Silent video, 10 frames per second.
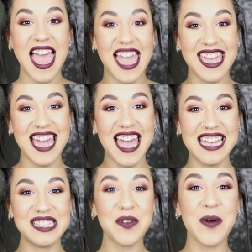Hey
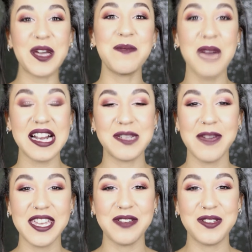guys, welcome back to my
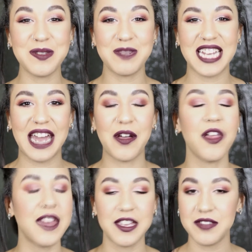YouTube channel.
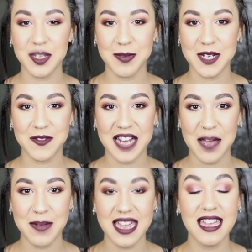Thank you so much for
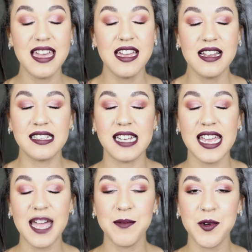coming. Today
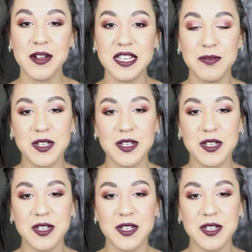I'm going to be